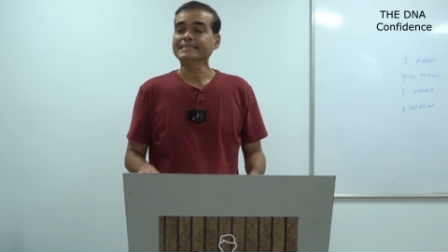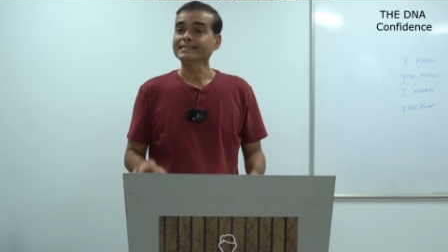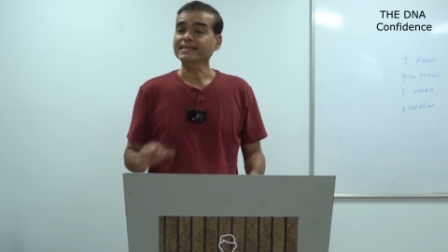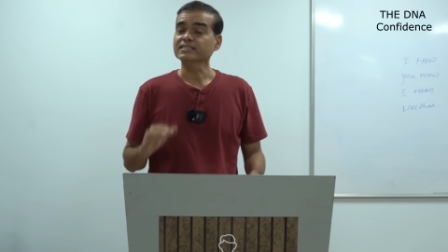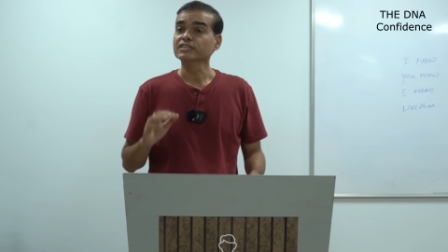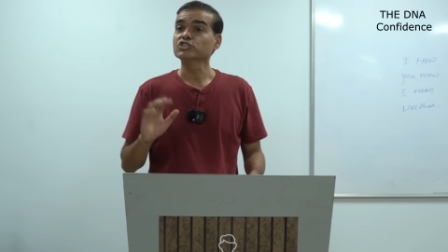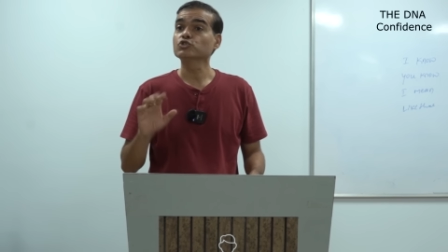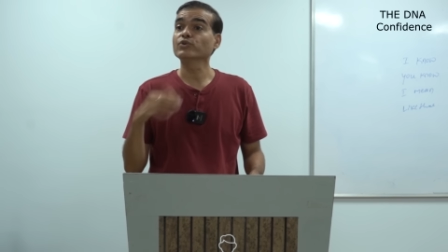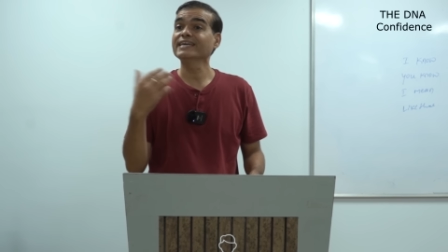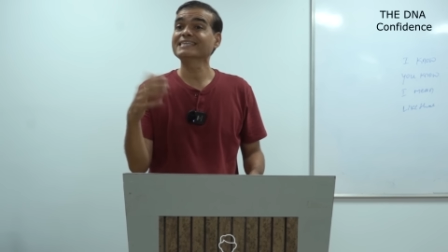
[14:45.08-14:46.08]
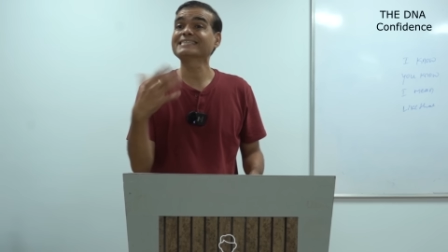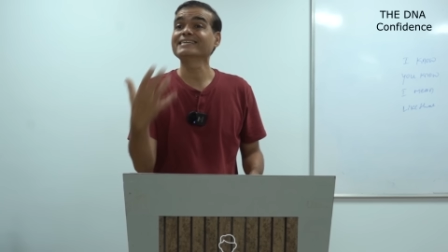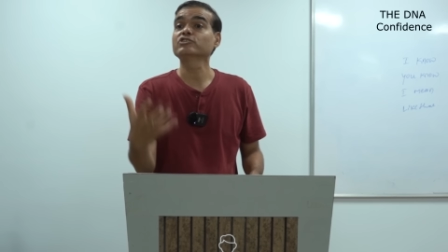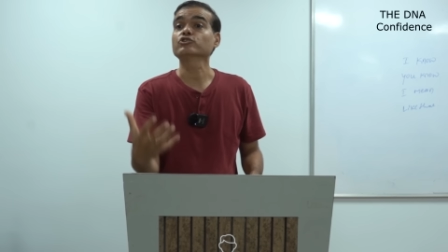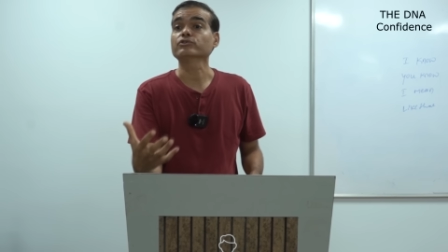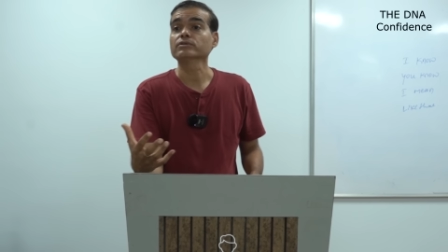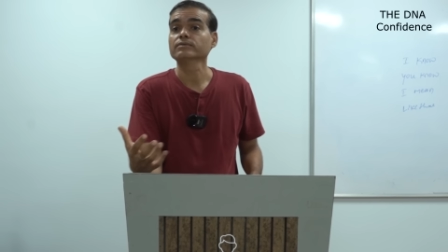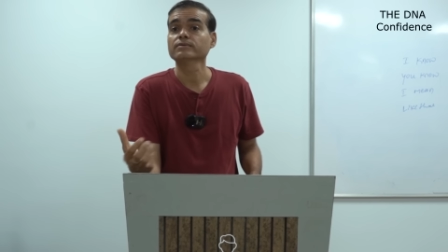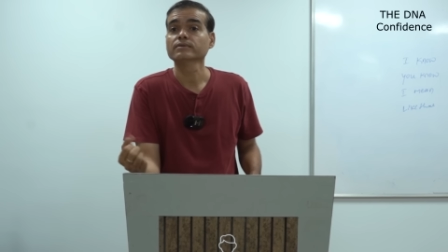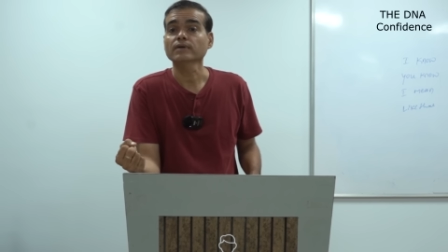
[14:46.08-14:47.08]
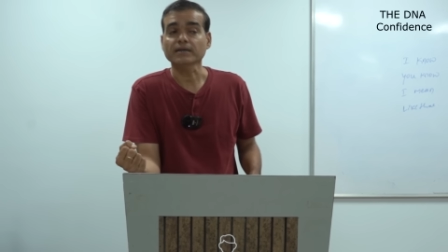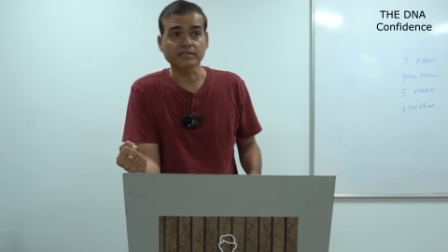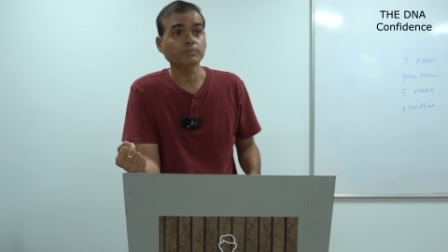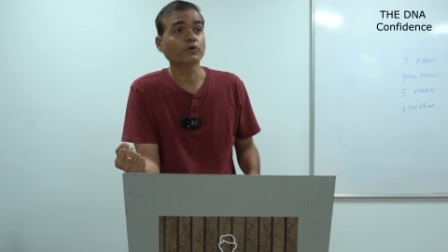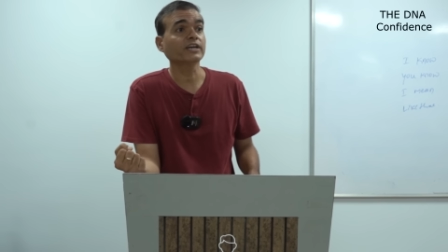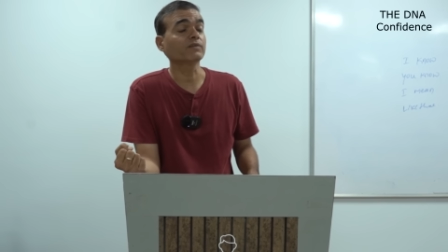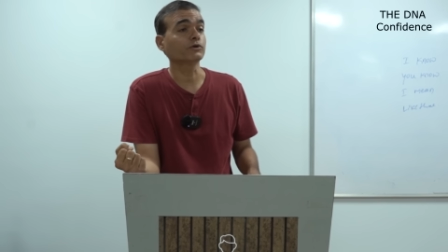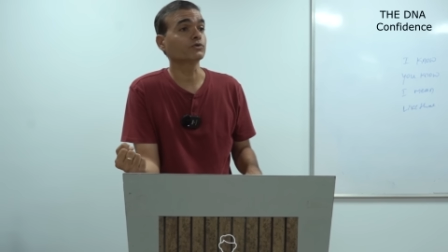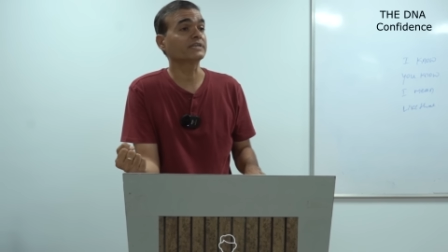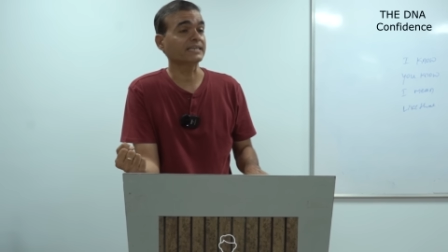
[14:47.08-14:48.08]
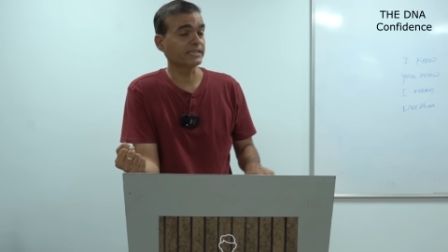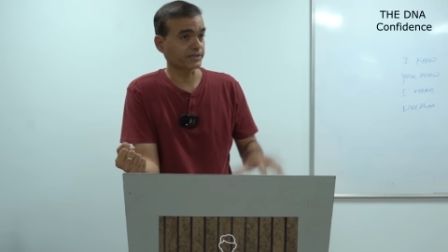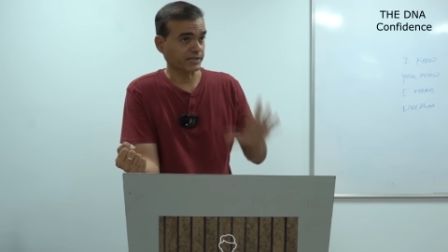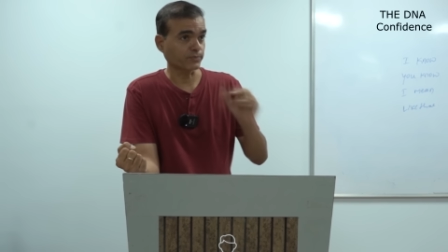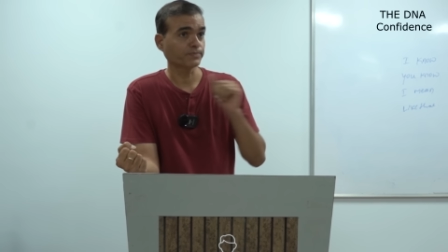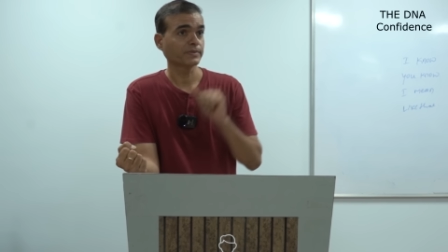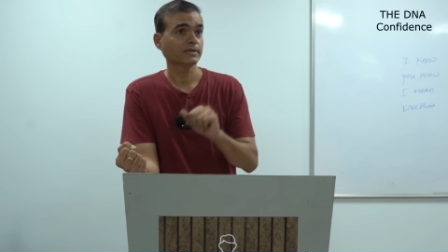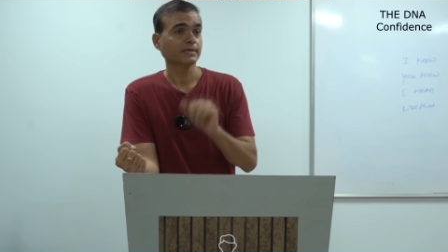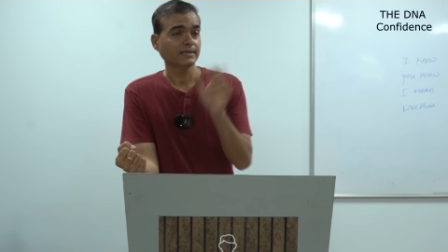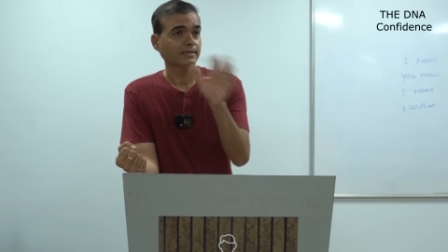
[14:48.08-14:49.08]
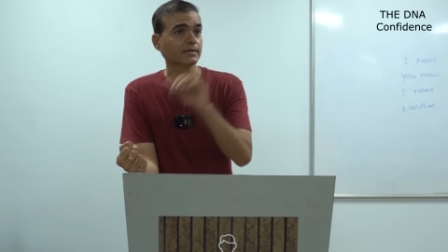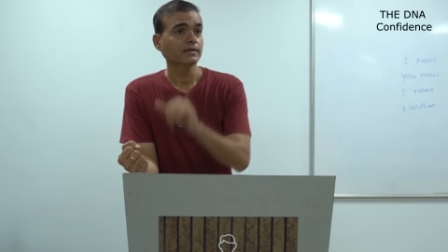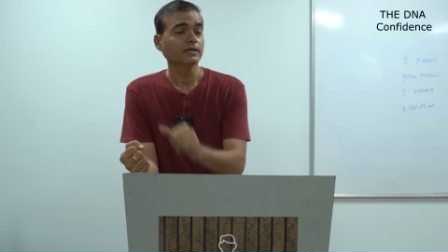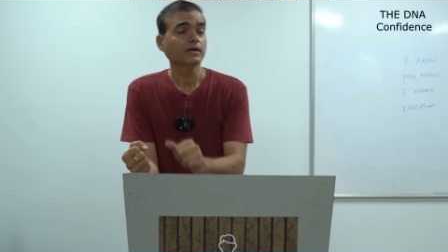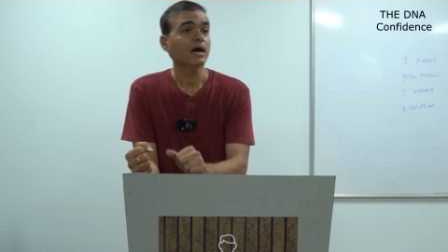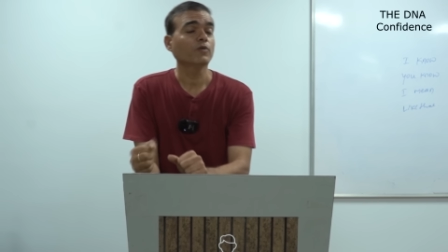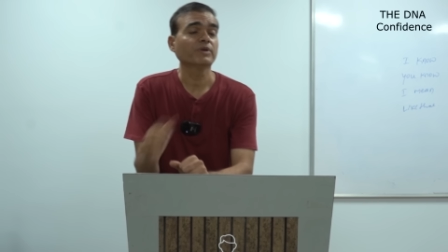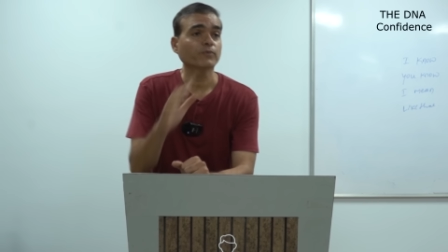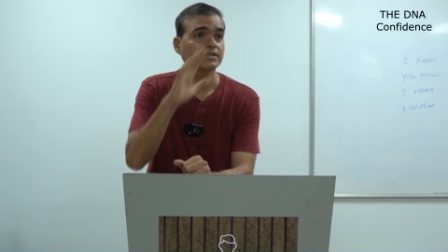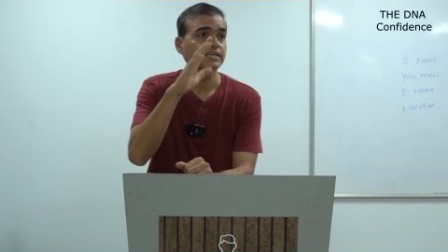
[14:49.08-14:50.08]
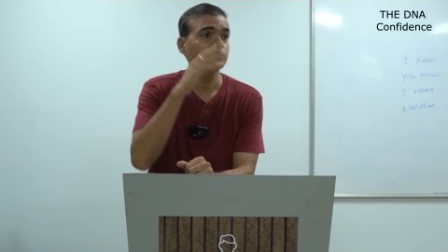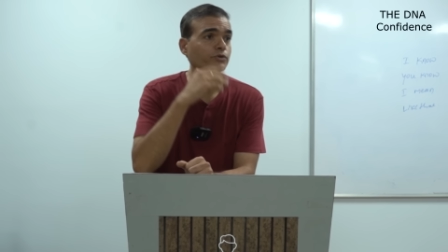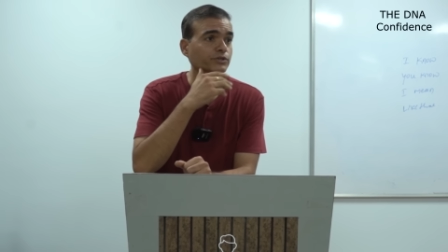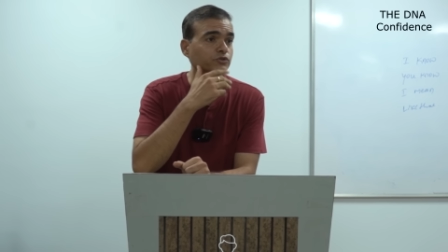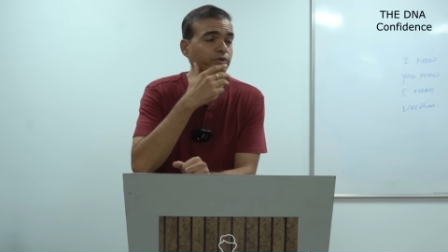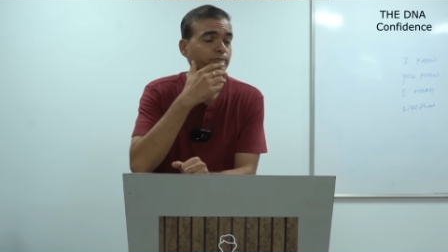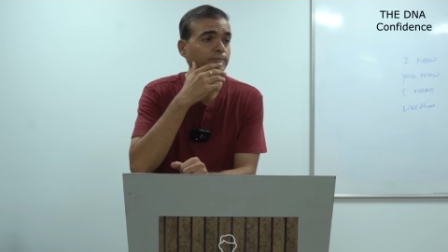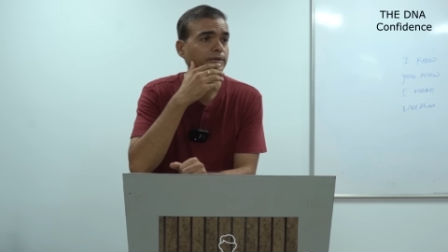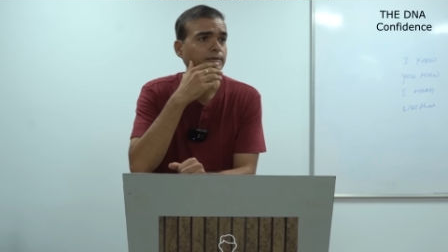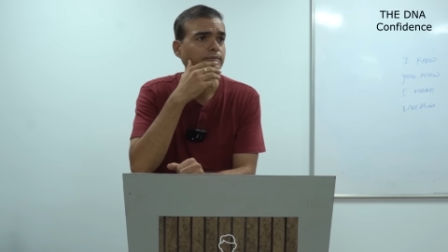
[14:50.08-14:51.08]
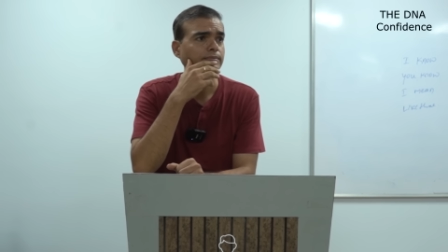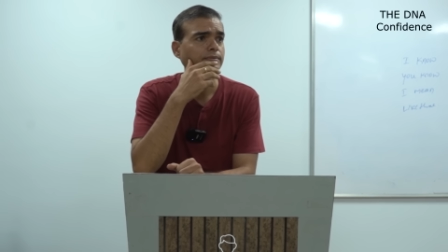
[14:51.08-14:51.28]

That's studious nature. Another point I want to tell here now. How many points I told you? Do you remember?